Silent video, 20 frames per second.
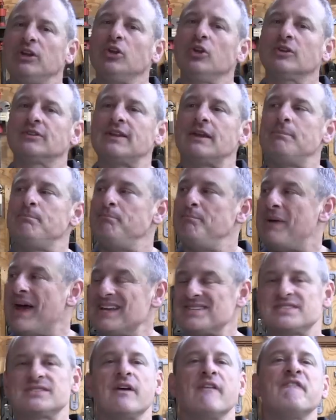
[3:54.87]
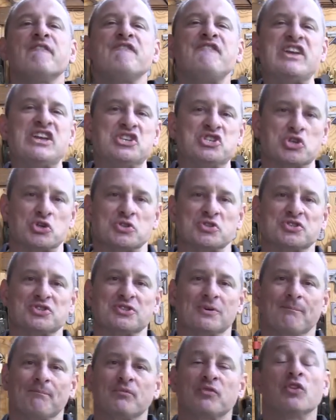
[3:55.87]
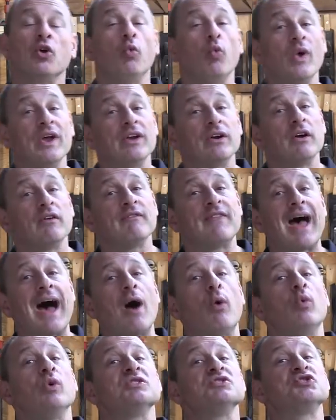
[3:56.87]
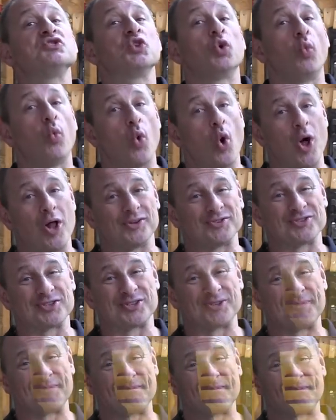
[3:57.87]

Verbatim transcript: we looked at best features. The winner of that was DeWalt.